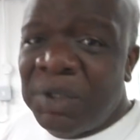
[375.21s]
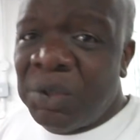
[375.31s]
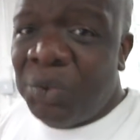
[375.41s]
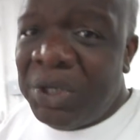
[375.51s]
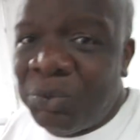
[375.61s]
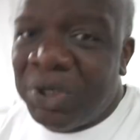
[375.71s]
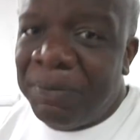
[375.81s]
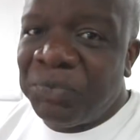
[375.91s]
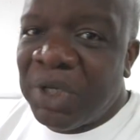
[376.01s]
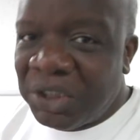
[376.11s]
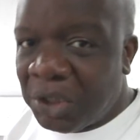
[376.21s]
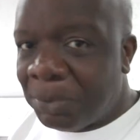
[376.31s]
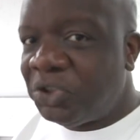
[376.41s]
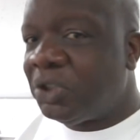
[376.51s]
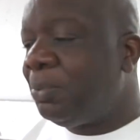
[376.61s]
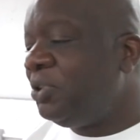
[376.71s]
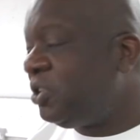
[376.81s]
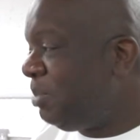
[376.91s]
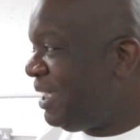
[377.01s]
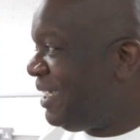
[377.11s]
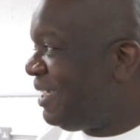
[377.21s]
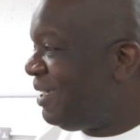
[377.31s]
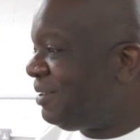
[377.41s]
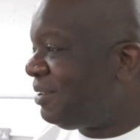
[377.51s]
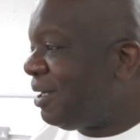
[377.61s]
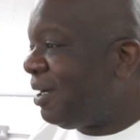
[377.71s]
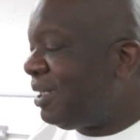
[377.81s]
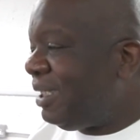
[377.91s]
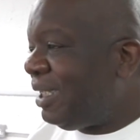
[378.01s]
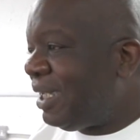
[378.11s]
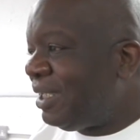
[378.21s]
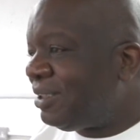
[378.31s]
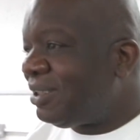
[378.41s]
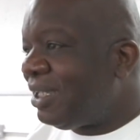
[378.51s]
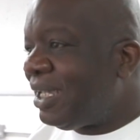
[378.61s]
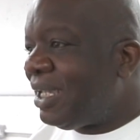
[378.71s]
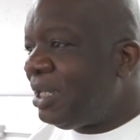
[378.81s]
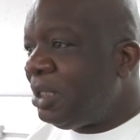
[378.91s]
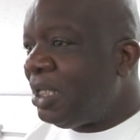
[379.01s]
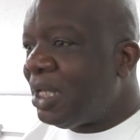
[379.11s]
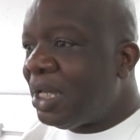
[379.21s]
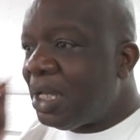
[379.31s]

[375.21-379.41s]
with, well, the options open to me is that I can get a